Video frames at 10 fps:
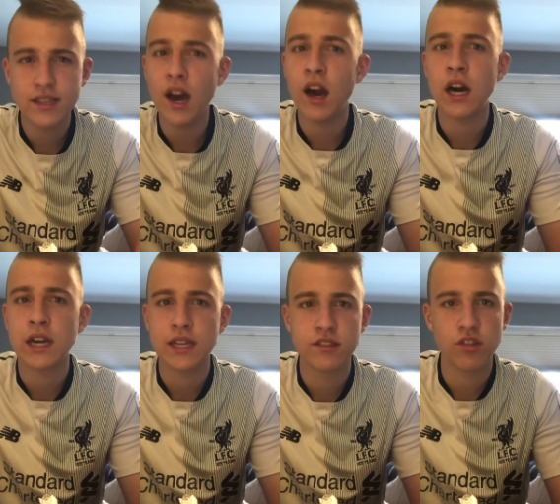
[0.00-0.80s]

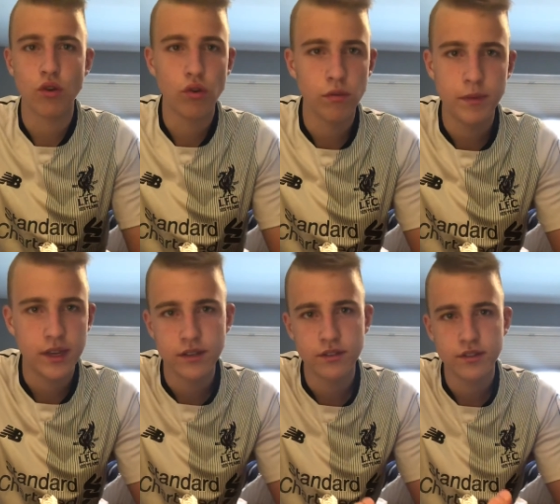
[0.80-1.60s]
Zaha gets the goal
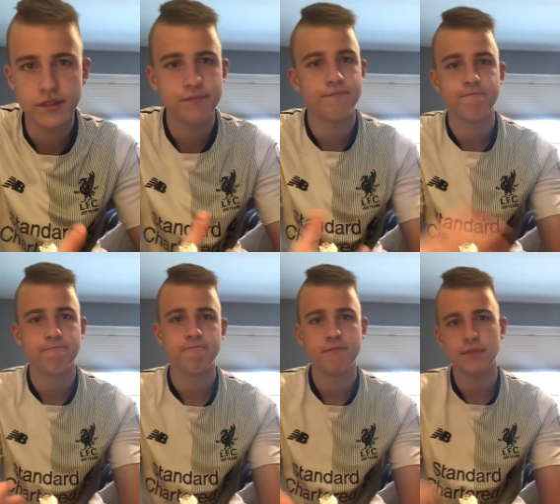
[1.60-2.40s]
because
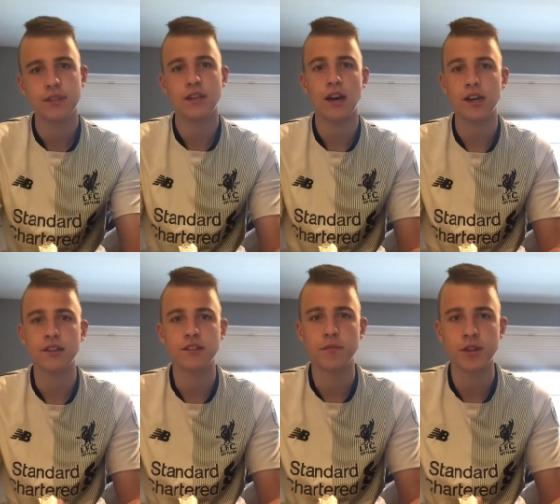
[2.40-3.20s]

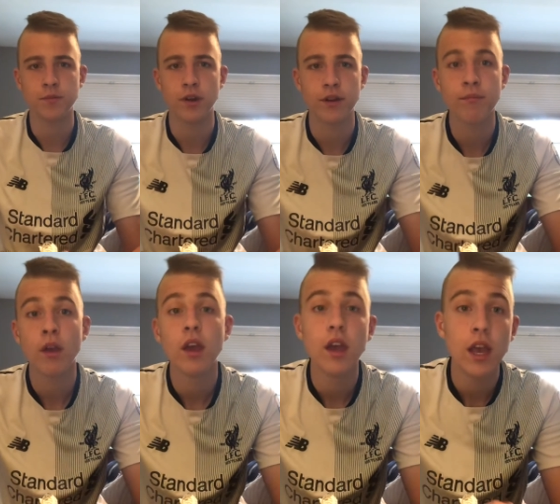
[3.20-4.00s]
Zaha is their best player.
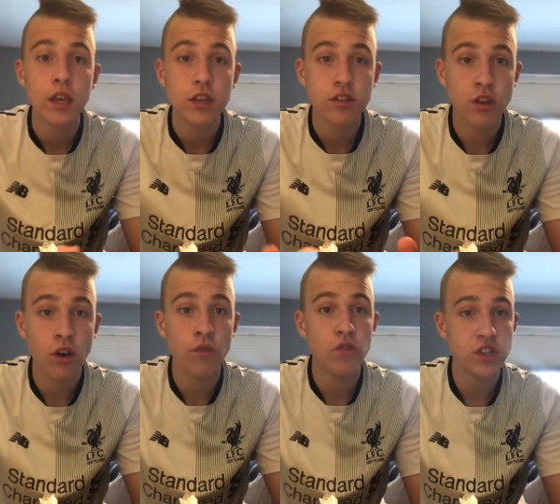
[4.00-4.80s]

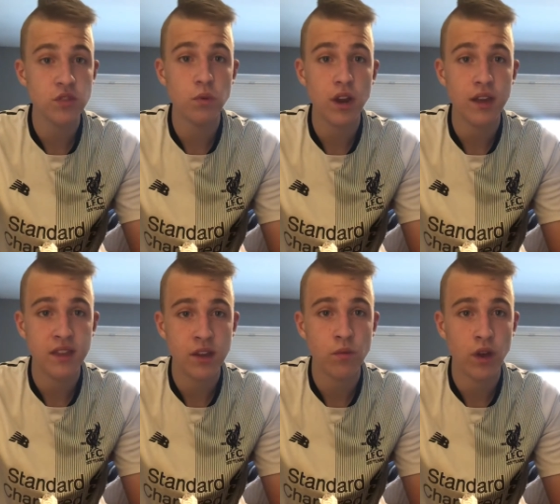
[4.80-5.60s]
So this is what I
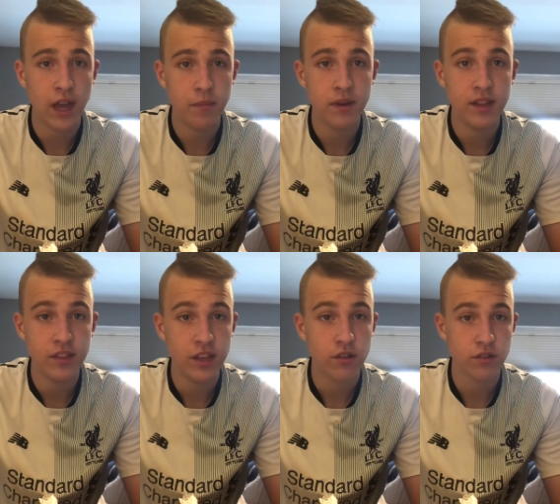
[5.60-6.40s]
think will happen
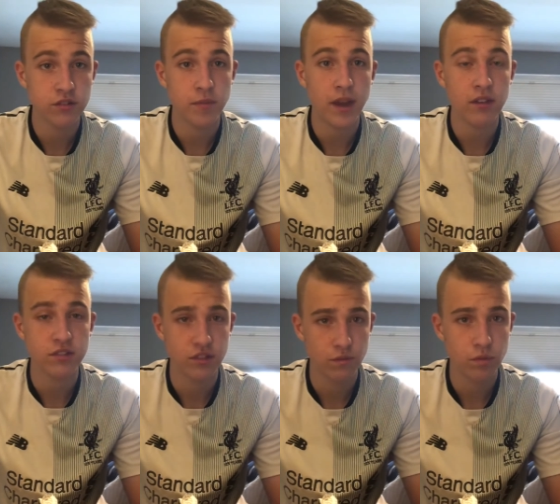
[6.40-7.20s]
in the Crystal
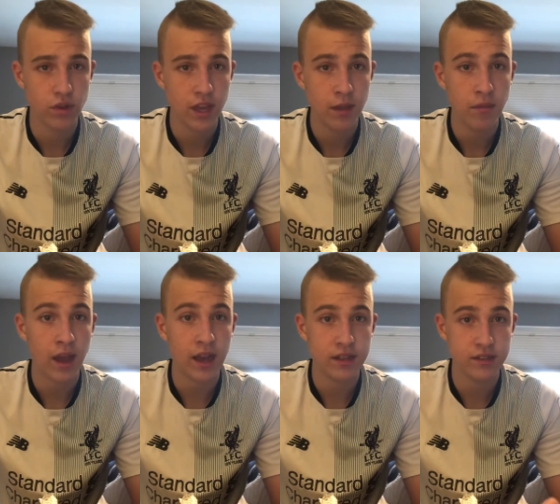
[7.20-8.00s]
Palace Liverpool game
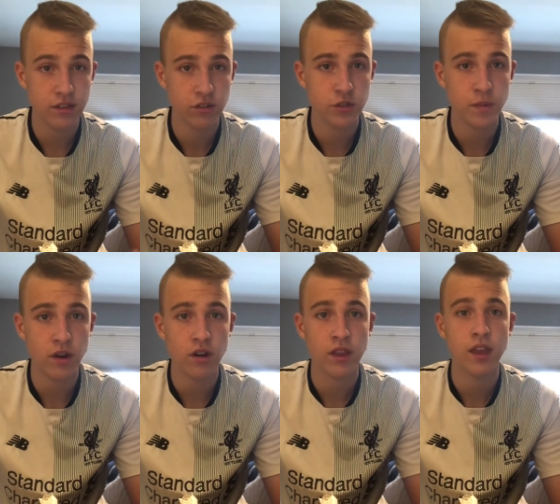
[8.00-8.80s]
at Selhurst
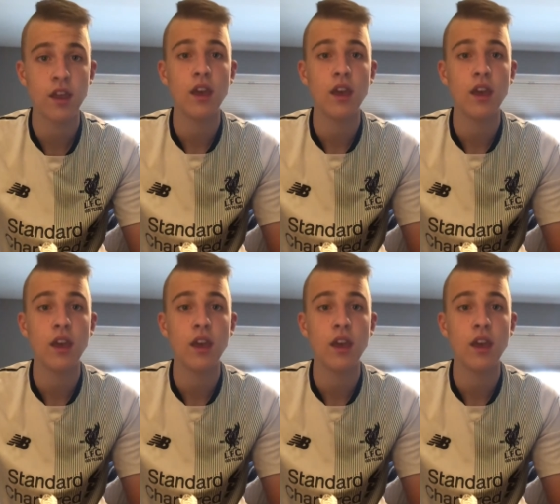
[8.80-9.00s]
Park.